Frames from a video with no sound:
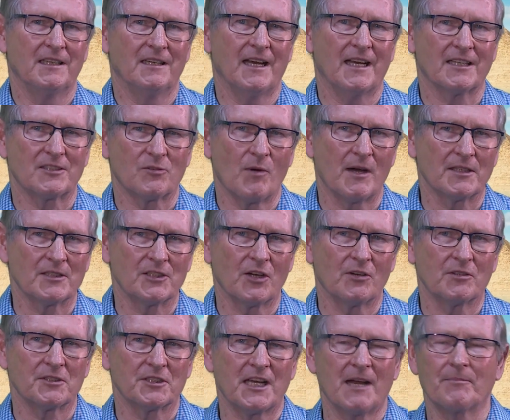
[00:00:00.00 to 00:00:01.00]
That's 1
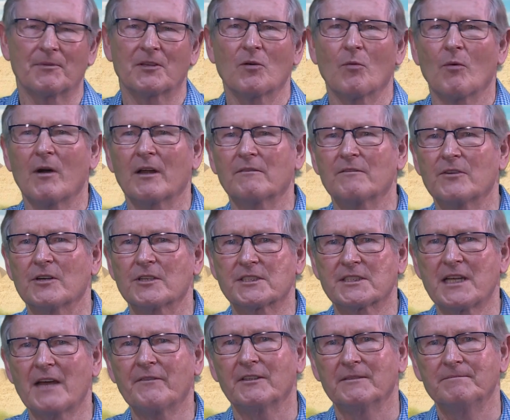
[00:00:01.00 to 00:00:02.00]
John chapter 1 verse
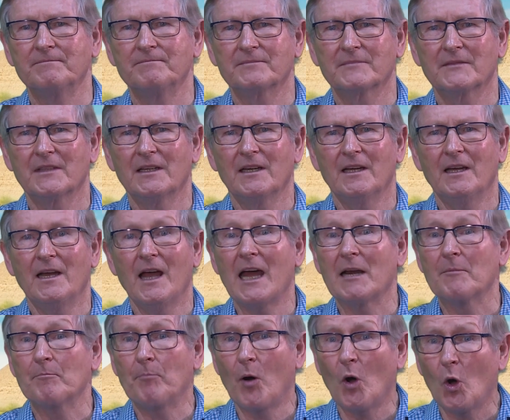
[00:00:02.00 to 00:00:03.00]
7.
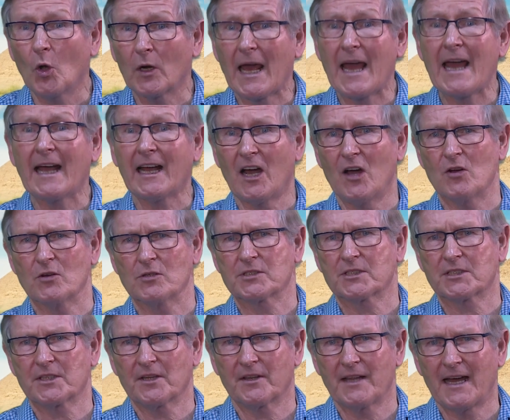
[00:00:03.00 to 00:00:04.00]
And Paul
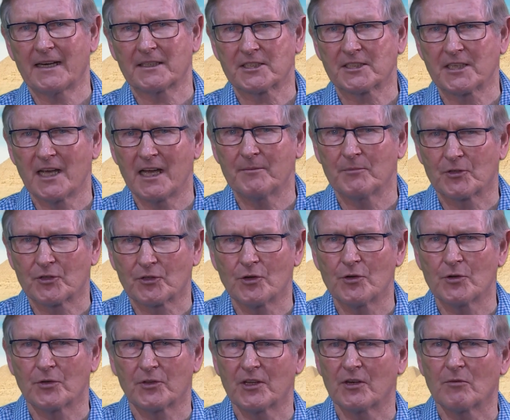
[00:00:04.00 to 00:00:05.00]
echoes that same
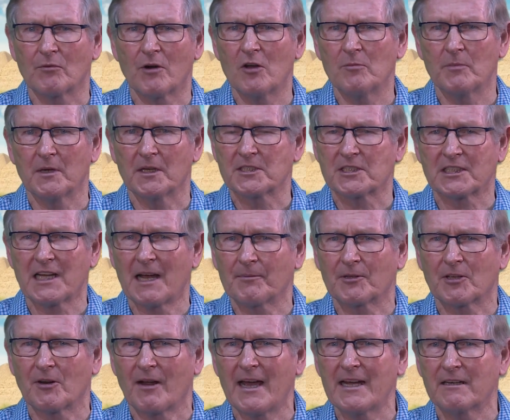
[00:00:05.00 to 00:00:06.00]
truth in Romans
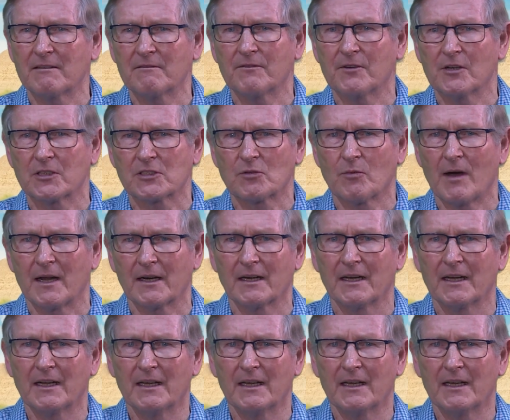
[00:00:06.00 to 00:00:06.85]
chapter 8 and verse 1.